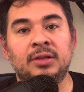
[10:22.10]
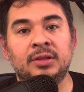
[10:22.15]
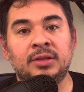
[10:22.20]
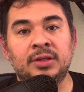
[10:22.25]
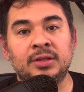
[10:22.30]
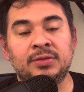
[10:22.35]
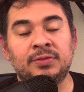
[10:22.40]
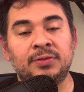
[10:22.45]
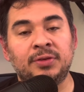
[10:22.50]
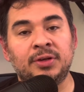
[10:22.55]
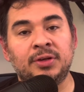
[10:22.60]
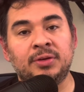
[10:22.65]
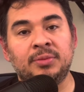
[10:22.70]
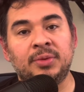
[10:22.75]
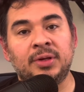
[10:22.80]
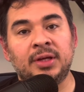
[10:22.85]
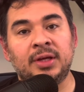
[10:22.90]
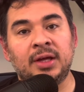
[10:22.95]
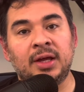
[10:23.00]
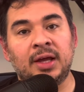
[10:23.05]
This
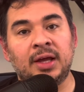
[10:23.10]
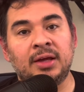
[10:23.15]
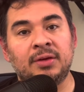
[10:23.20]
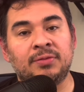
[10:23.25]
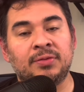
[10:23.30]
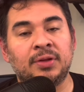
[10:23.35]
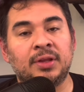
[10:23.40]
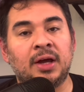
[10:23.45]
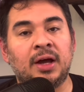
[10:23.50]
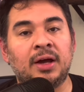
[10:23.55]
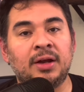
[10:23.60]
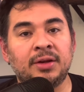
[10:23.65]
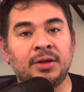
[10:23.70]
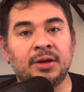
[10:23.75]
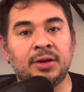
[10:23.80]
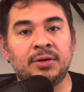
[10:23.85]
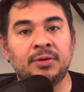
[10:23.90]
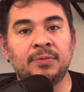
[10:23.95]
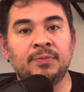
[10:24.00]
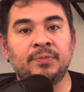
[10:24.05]
film, for the
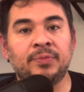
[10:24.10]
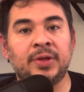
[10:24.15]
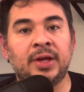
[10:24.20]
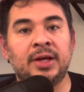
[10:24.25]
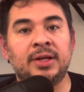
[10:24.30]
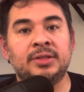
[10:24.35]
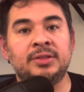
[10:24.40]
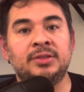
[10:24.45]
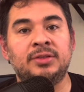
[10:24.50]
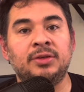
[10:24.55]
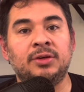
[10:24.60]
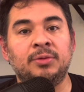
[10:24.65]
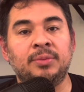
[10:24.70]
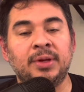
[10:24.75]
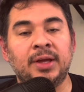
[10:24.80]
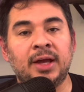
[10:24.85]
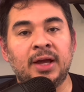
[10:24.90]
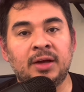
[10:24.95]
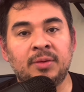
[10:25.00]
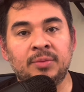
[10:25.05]
audio, has
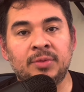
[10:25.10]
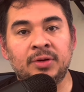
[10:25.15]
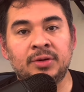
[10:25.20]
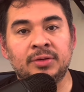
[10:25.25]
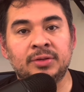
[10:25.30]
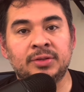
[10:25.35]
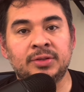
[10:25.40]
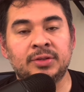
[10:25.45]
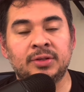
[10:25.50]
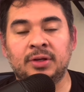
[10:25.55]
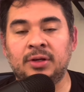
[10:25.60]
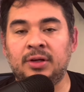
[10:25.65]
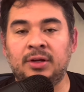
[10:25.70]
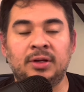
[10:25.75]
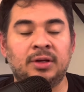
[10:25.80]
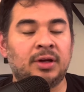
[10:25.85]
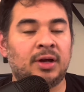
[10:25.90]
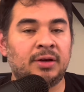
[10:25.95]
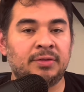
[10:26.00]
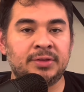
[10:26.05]
Dolby Atmos.
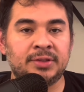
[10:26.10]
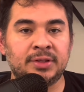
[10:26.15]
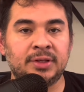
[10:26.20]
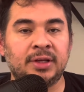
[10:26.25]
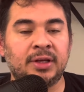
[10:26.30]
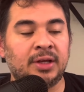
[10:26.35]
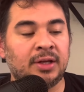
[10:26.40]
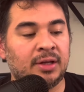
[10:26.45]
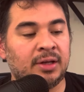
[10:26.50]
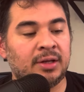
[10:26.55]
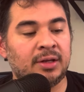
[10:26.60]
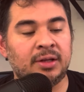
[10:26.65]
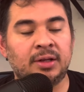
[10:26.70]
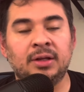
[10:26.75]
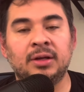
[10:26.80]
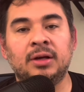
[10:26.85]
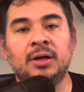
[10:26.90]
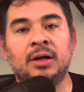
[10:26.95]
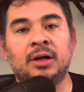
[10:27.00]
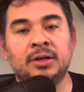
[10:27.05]
Obviously,
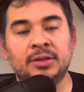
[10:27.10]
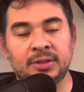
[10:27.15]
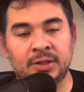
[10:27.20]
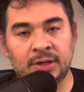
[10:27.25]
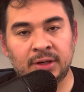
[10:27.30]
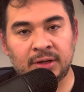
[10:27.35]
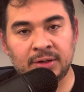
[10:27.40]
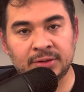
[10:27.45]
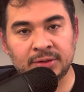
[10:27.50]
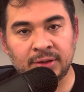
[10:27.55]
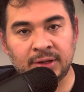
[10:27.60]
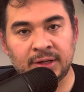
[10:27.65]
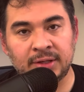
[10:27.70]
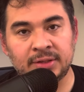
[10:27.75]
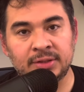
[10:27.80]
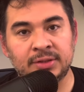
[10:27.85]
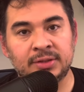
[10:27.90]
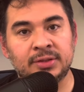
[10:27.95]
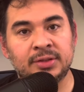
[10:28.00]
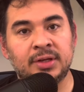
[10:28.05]
it also
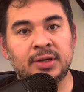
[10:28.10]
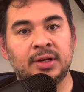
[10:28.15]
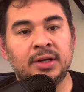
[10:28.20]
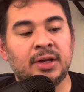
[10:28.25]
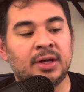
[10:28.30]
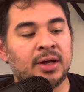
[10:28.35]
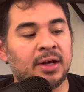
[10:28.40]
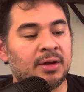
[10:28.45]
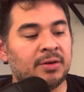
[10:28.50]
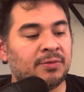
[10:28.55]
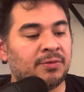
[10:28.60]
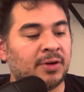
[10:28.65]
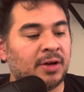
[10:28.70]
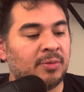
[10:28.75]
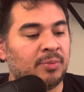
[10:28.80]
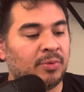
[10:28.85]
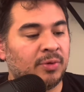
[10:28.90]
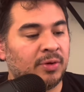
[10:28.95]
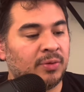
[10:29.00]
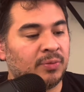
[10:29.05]
has
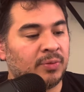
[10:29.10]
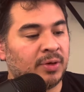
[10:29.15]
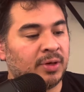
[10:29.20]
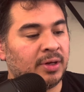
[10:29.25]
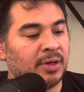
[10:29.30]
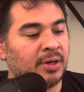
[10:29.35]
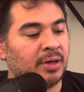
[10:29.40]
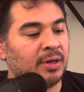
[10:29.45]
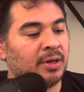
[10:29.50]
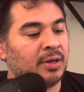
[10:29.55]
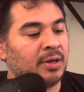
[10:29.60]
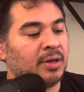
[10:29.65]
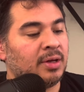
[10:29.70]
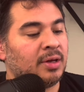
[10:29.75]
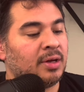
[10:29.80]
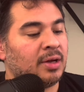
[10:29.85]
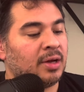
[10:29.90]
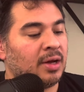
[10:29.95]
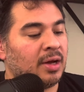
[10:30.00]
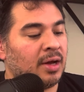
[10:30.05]
5.1,
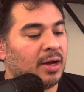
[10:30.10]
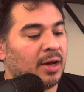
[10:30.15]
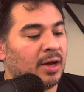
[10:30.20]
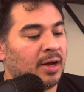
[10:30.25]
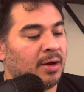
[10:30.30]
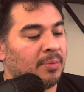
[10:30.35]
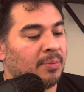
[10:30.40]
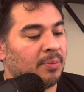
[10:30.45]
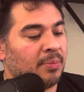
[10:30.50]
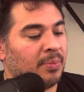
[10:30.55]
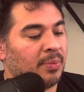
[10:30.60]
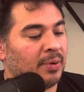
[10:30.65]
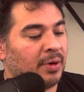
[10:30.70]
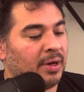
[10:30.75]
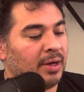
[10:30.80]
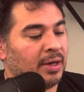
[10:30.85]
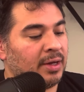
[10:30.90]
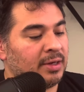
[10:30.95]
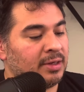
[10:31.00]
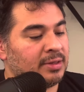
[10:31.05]

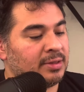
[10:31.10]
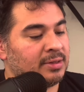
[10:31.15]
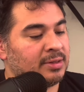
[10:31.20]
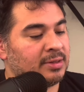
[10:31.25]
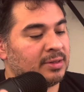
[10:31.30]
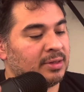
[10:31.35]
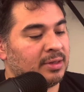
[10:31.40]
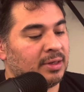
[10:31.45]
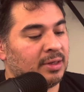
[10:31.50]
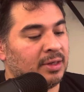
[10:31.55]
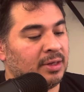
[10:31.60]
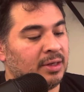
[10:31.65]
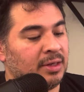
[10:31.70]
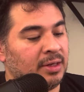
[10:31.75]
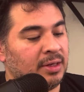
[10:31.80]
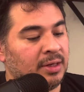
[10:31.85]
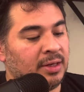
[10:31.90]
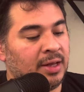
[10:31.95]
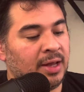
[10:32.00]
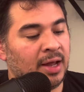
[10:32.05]
but
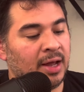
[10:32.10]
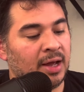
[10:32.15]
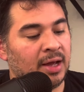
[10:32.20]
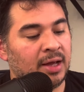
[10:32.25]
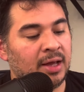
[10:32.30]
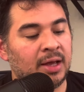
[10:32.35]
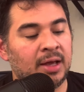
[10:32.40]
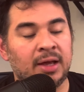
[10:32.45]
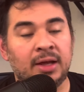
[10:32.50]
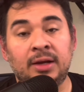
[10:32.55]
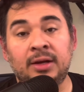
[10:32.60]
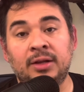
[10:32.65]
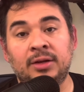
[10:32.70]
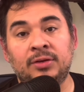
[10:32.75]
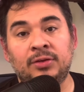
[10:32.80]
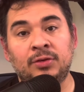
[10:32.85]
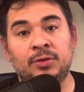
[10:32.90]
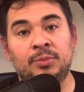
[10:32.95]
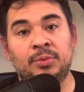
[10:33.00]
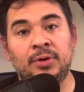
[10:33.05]
yeah, and then
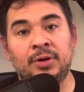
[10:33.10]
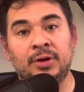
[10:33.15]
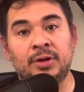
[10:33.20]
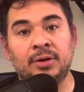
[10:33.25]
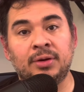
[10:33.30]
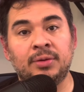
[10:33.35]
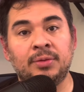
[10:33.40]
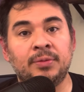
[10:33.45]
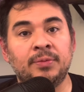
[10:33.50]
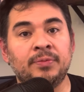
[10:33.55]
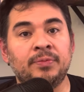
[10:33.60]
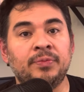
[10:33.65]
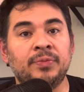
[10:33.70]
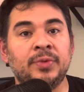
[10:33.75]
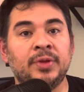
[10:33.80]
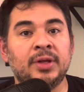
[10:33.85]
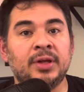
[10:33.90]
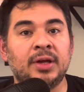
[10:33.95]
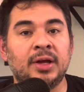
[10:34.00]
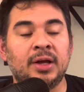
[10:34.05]

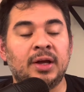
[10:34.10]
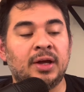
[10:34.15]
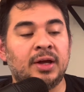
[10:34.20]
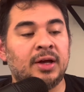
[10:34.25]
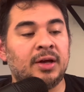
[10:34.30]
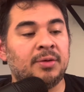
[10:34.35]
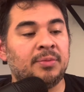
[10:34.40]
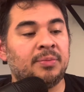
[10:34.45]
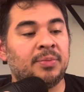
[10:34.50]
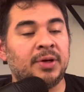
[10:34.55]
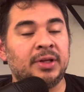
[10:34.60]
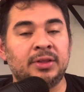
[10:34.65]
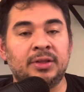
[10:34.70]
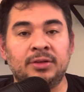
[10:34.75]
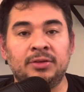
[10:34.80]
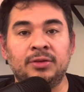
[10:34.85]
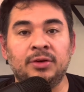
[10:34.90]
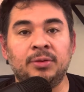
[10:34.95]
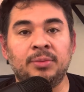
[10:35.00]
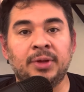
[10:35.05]
2.0. But the
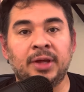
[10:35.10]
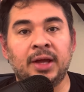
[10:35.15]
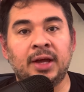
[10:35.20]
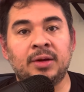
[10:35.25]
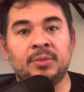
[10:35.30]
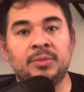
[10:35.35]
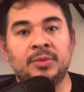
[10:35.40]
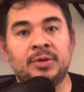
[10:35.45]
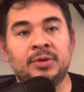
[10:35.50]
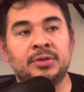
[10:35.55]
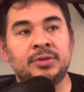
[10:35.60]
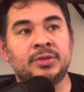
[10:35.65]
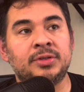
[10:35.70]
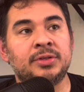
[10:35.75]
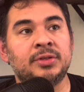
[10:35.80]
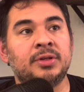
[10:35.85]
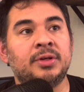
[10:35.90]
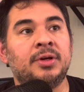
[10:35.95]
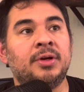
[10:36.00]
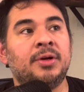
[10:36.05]
Dolby Atmos,